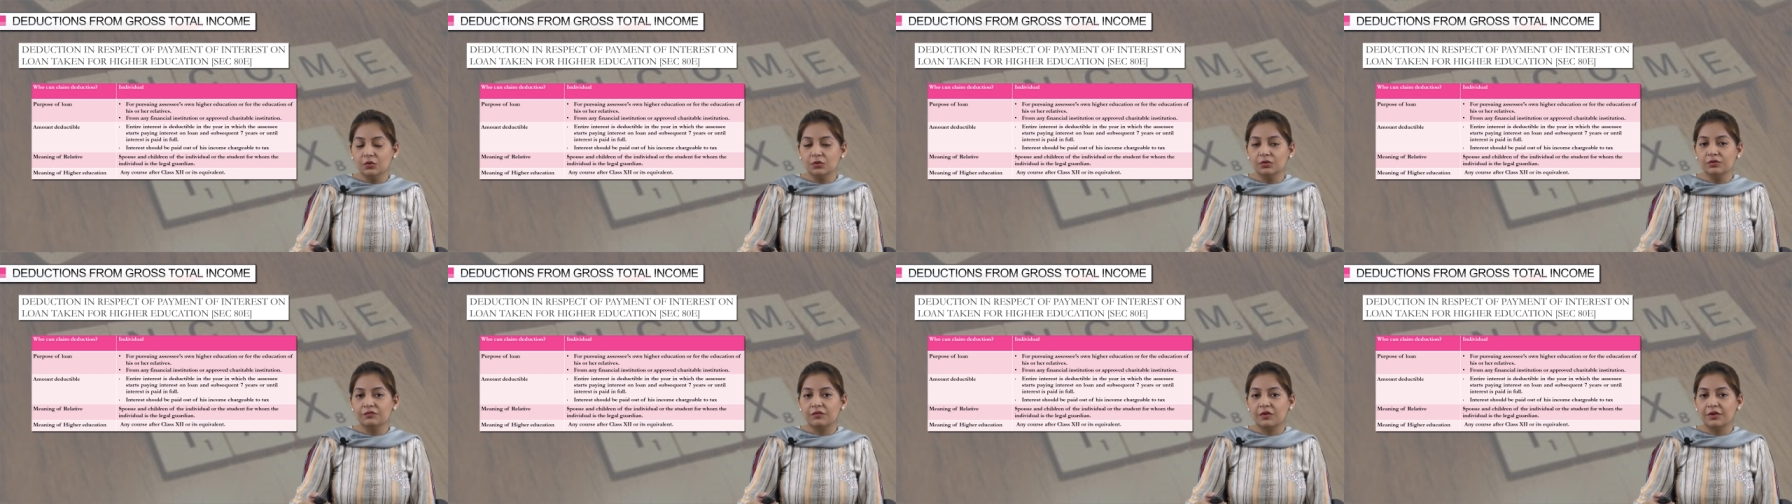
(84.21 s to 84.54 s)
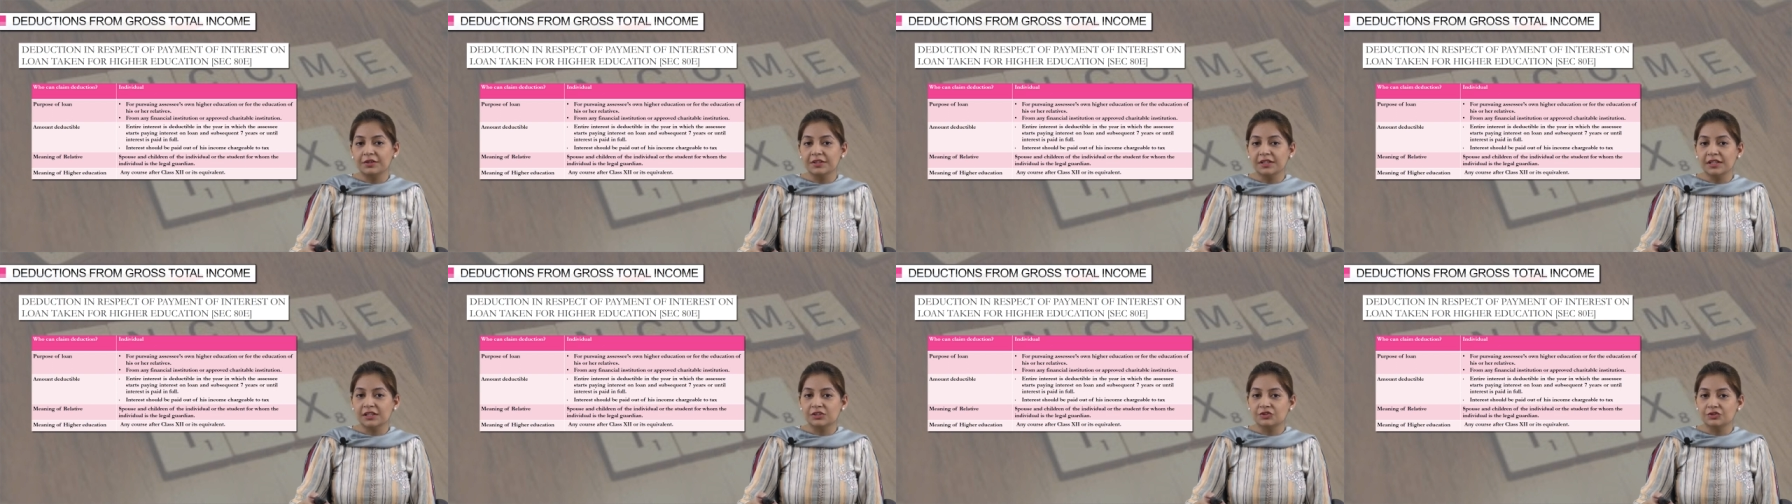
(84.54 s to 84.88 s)
loan
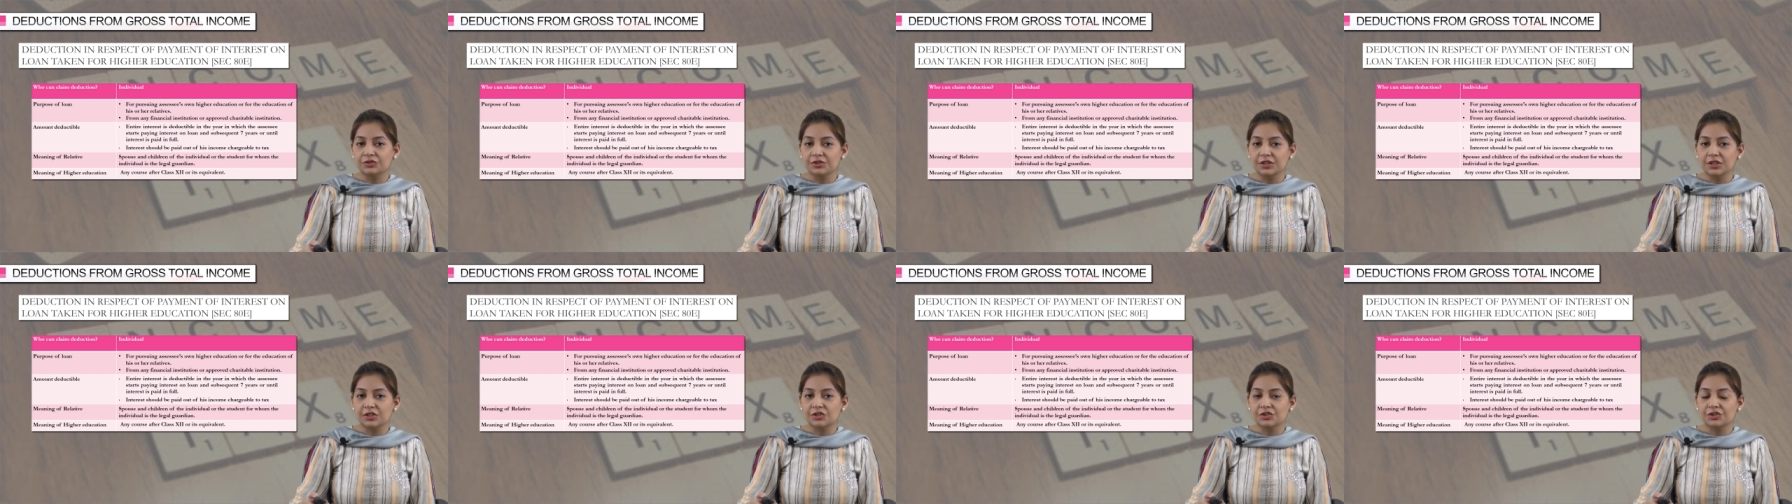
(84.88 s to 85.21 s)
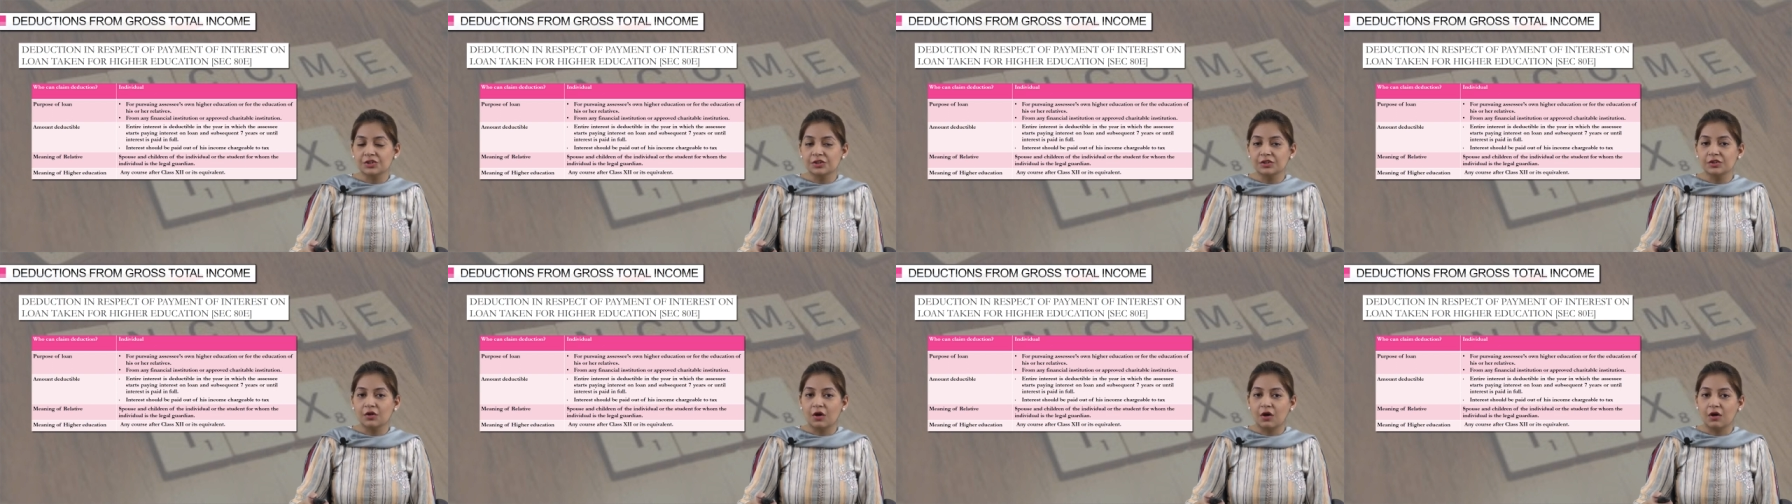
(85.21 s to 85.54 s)
for the
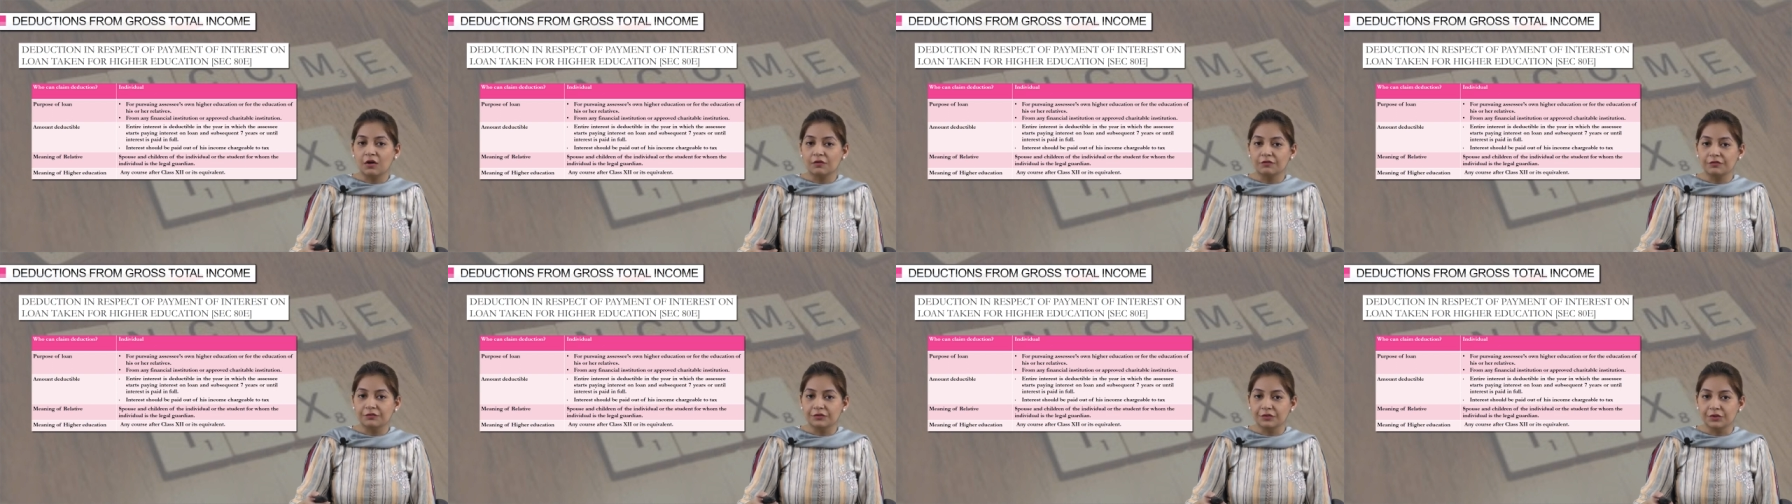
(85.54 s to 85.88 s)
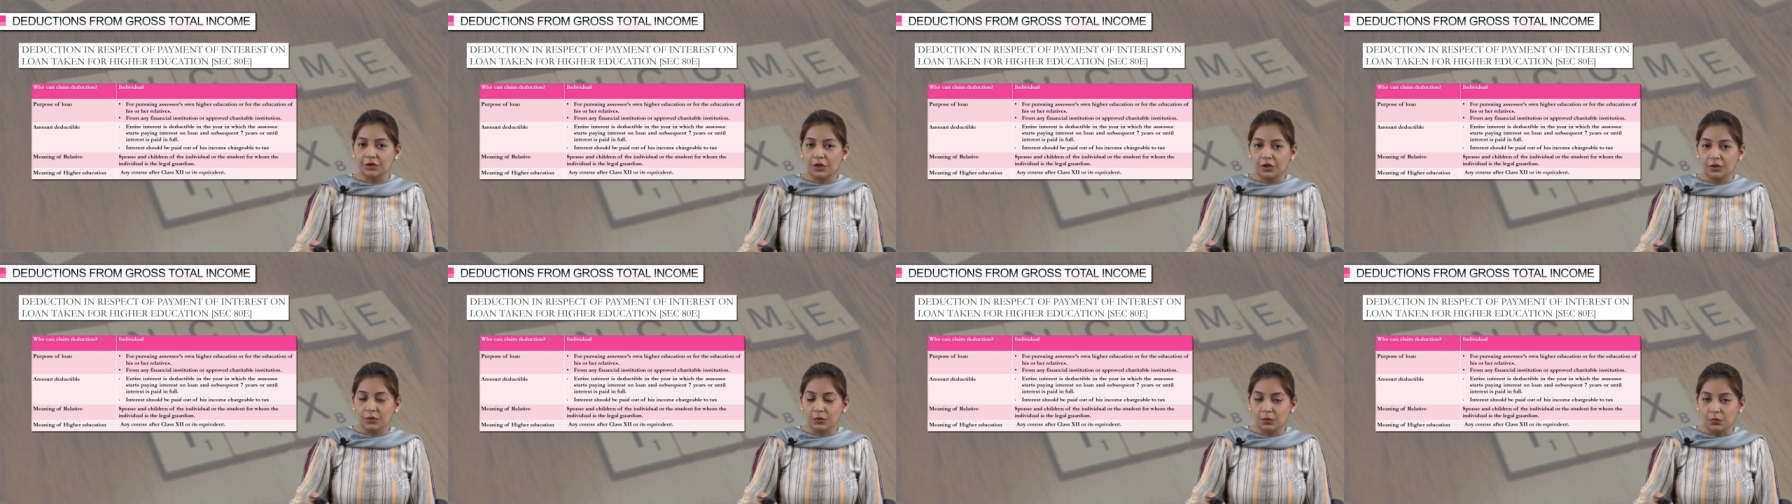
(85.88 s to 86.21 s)
education of
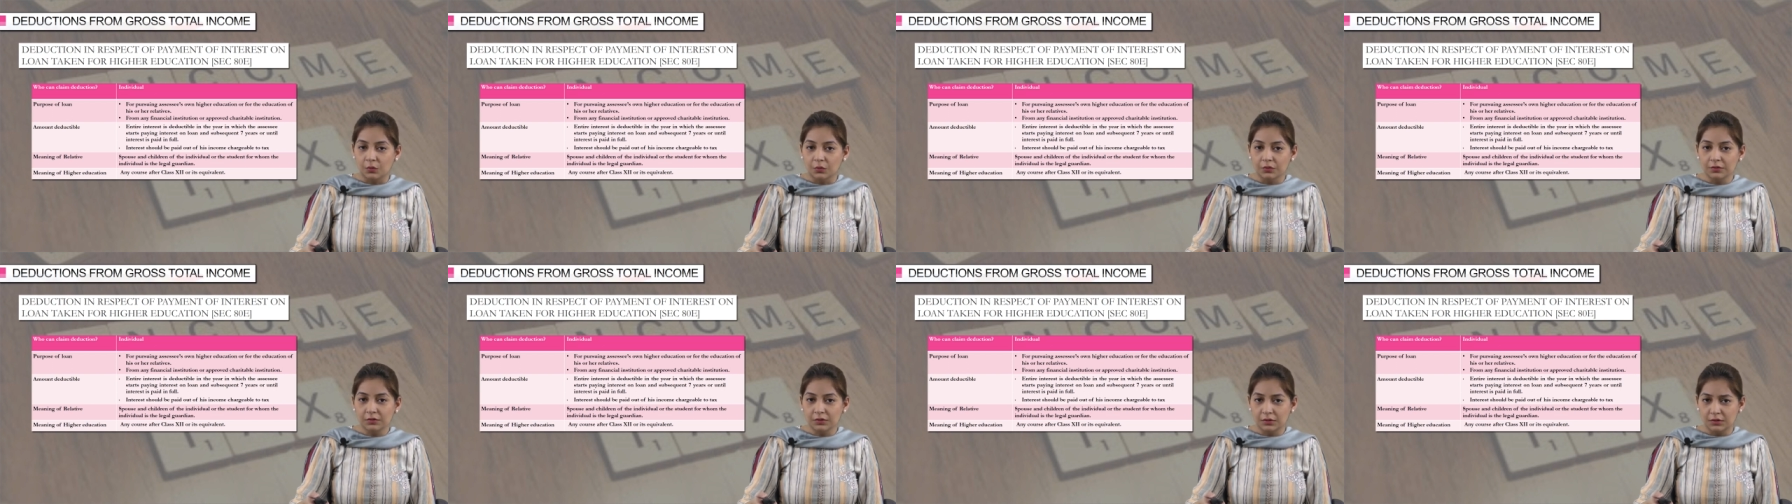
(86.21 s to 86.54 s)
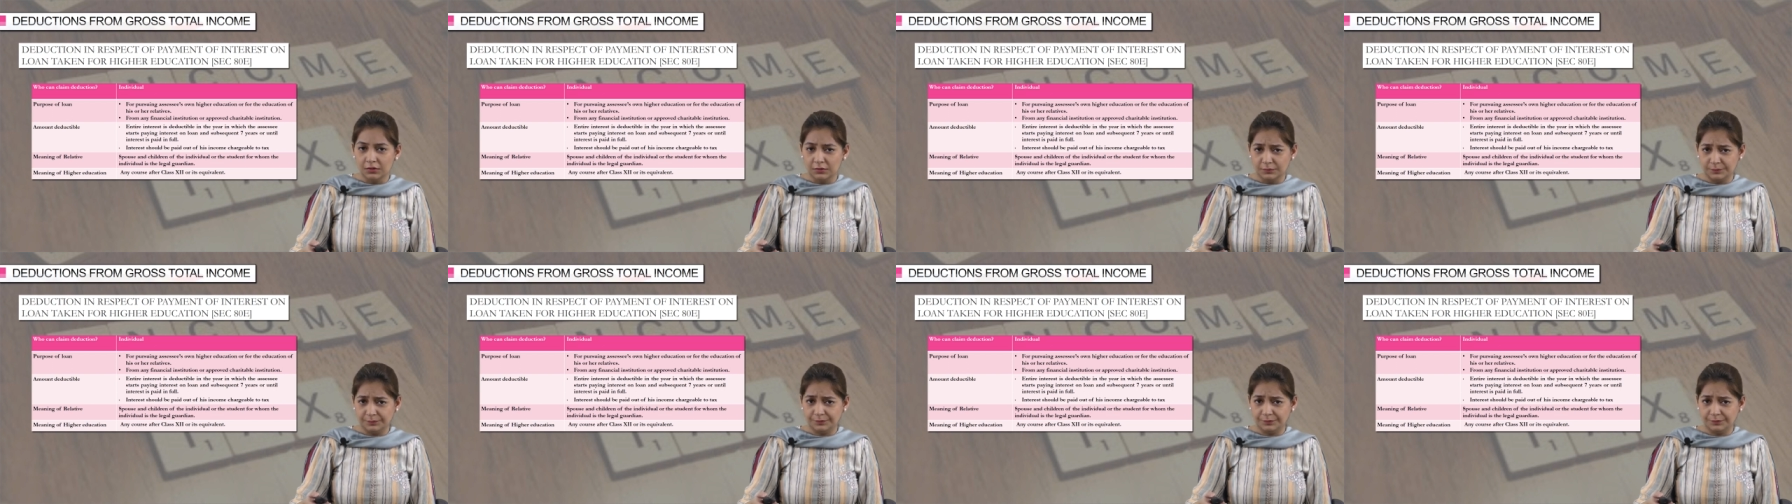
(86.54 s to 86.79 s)
your own